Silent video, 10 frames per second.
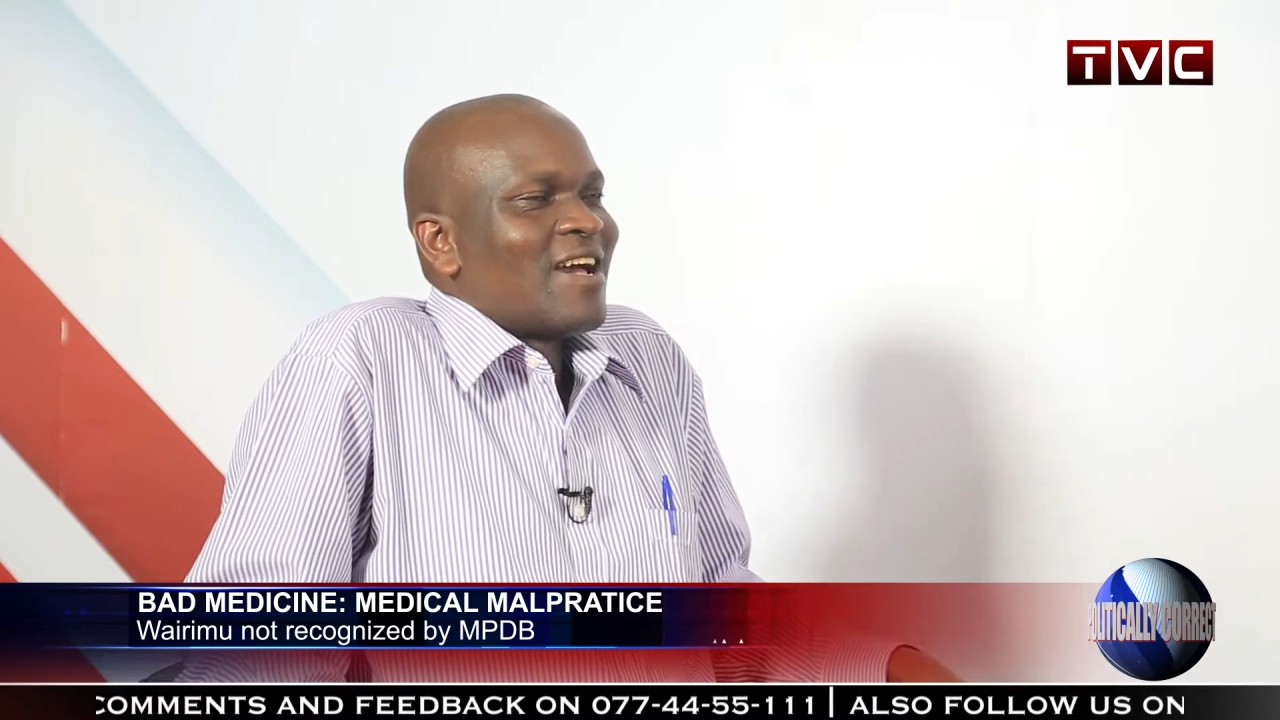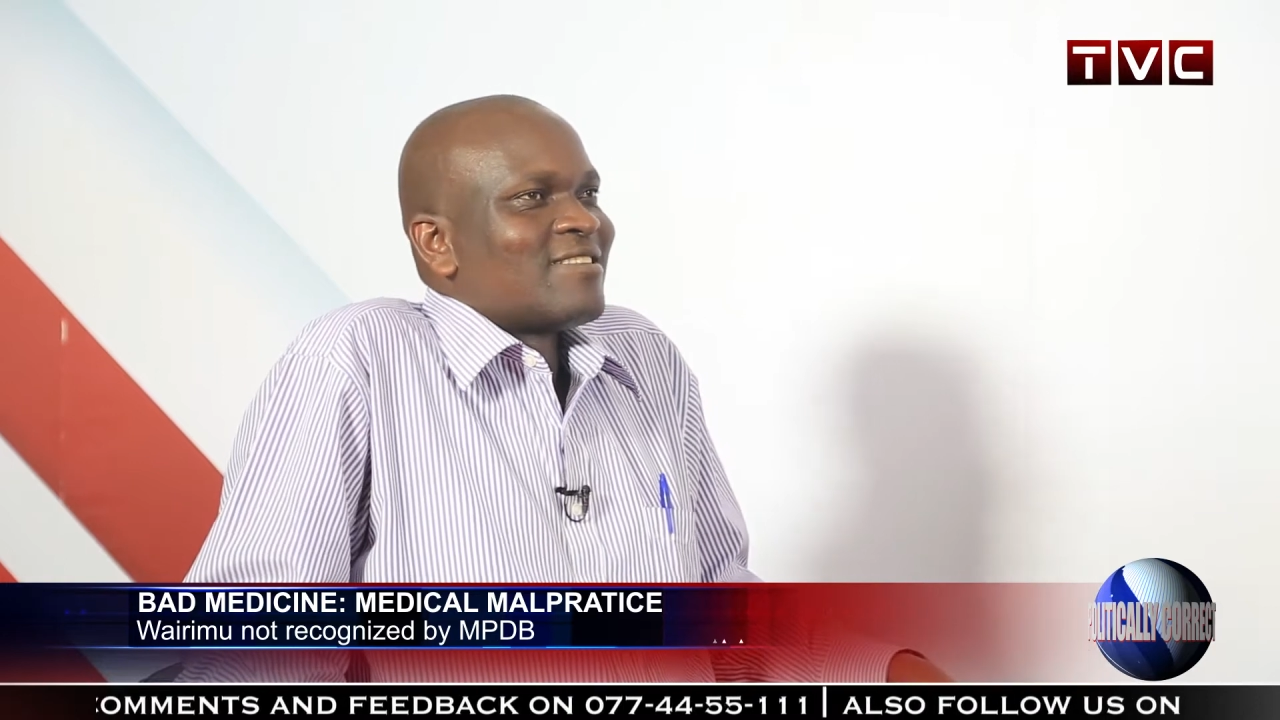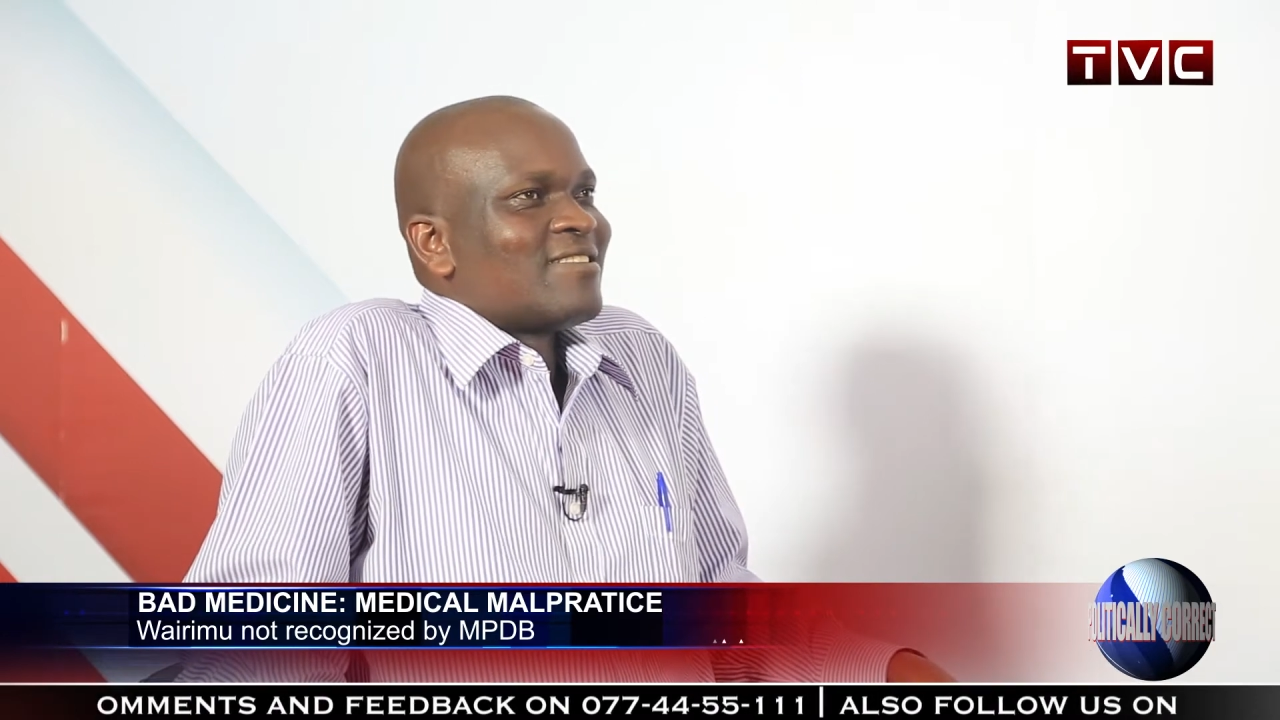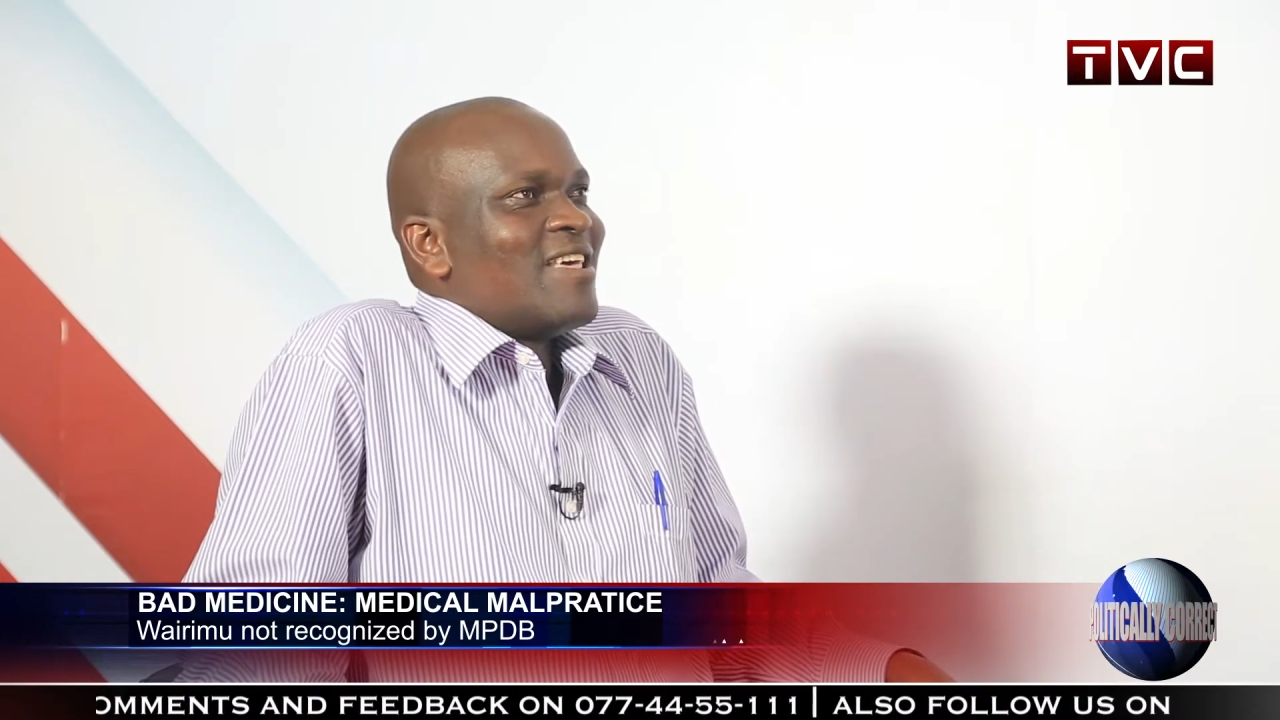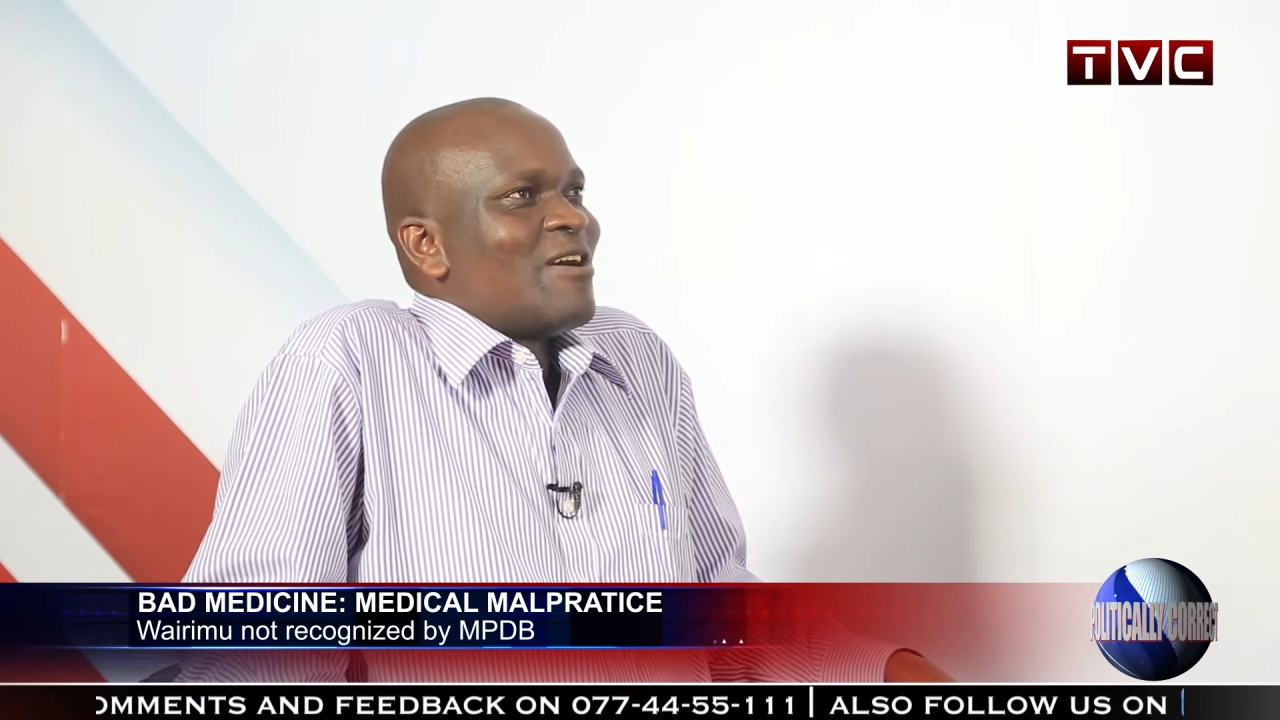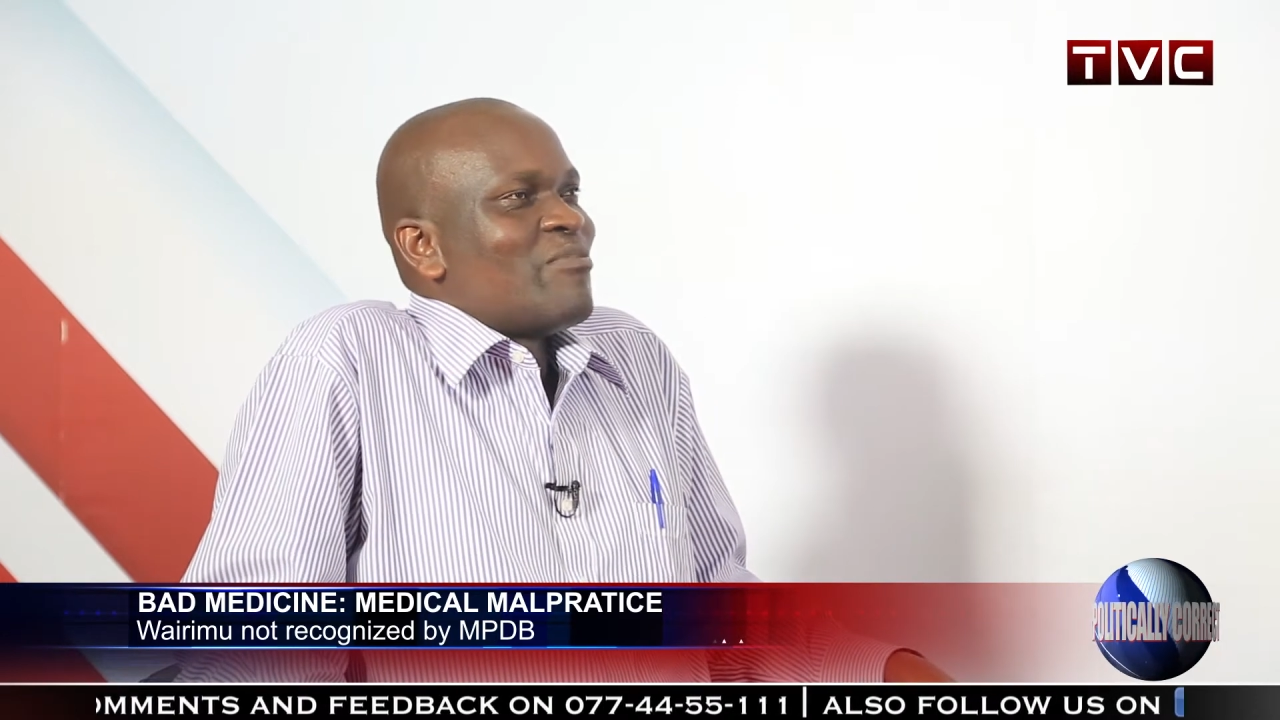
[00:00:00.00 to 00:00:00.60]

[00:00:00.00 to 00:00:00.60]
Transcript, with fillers: has their